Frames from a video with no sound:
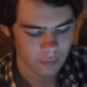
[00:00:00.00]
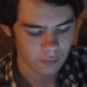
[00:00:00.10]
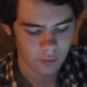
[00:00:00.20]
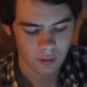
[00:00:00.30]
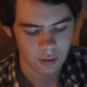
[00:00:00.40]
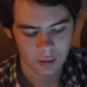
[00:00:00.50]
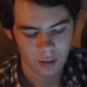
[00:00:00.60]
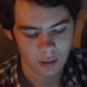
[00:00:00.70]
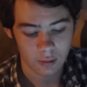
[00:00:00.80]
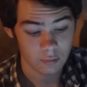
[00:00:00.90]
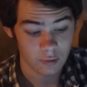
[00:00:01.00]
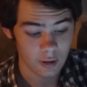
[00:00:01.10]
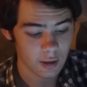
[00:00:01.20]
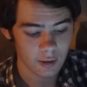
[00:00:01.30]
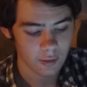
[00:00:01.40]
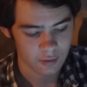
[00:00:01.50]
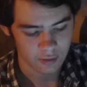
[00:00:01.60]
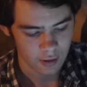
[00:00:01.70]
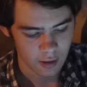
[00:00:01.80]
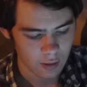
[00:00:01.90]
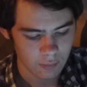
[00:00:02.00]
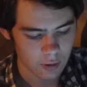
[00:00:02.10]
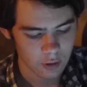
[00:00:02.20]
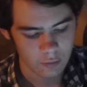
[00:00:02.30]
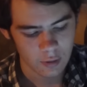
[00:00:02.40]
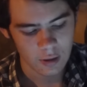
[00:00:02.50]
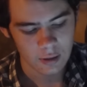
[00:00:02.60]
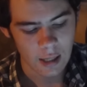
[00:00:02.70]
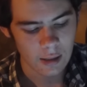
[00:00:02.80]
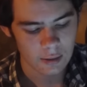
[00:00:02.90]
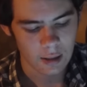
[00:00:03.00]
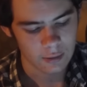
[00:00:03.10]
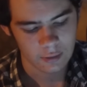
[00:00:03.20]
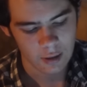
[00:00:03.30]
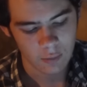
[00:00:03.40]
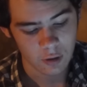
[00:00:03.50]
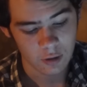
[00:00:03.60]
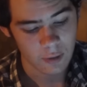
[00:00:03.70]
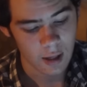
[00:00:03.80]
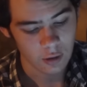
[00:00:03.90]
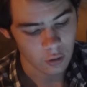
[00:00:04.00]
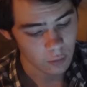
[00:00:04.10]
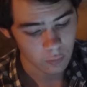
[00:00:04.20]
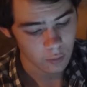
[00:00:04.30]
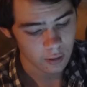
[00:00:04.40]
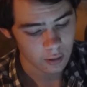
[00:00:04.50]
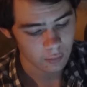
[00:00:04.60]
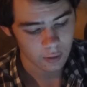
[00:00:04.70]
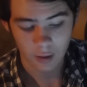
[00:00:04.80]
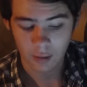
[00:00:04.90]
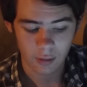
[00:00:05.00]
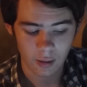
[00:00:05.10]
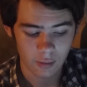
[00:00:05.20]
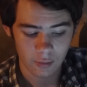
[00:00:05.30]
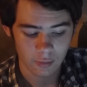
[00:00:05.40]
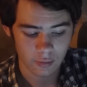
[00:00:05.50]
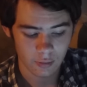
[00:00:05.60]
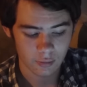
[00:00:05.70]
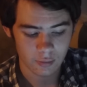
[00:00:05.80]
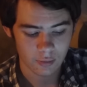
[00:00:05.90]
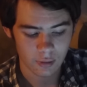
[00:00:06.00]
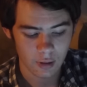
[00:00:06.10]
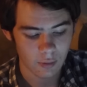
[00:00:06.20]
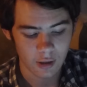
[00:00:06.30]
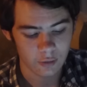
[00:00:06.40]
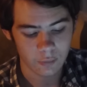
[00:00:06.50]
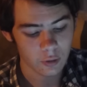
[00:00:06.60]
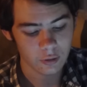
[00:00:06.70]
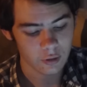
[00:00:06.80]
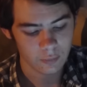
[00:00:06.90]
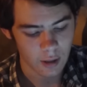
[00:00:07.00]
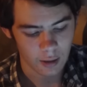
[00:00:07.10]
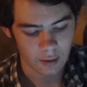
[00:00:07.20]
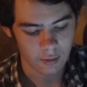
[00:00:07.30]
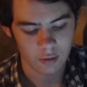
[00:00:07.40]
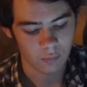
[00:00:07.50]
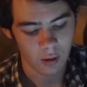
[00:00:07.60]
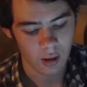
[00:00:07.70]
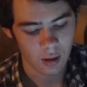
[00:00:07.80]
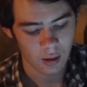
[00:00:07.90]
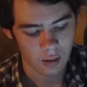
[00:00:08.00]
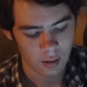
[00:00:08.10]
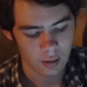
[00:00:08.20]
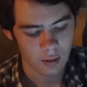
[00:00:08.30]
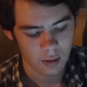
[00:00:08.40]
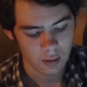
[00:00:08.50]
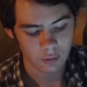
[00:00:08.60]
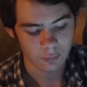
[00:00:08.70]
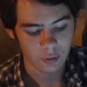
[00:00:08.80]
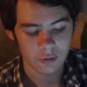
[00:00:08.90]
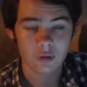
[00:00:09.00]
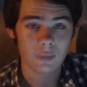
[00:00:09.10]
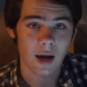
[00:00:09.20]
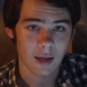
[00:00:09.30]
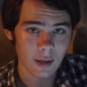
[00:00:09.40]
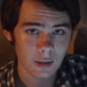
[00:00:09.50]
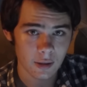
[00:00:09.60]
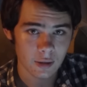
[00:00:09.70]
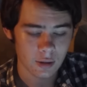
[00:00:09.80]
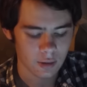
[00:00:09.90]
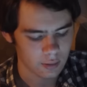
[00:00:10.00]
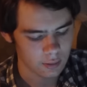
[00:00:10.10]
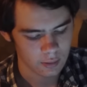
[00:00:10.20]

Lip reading: It were ridiculous. But it were yan at last chem we speak Cumberland with others, because they were not supposed to speak it as a bairn. They were supposed to speak English.